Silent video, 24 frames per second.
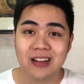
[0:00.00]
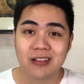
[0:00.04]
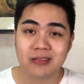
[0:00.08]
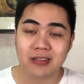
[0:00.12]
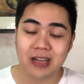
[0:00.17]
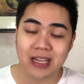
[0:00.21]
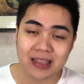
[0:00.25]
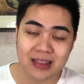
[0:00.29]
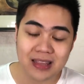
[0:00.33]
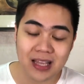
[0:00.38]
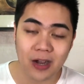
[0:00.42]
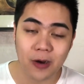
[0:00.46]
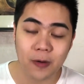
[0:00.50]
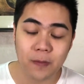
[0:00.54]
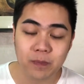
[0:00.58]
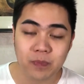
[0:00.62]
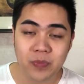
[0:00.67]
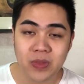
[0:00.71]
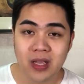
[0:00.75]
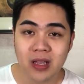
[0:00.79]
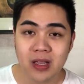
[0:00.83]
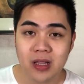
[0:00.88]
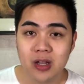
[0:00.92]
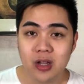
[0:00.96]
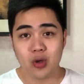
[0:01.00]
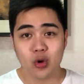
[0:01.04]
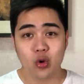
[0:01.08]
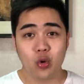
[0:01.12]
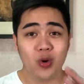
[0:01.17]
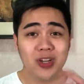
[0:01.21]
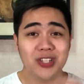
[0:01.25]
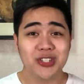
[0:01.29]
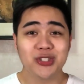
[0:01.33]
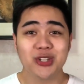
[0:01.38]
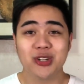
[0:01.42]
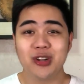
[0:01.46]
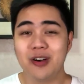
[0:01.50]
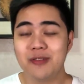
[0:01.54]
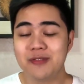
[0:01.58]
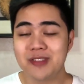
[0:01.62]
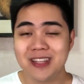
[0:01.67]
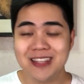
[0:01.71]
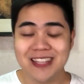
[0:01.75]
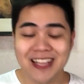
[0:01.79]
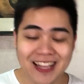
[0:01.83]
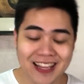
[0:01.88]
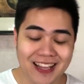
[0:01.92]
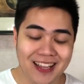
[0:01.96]
right now. Question of
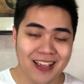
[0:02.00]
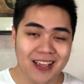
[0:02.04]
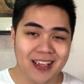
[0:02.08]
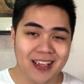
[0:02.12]
the day.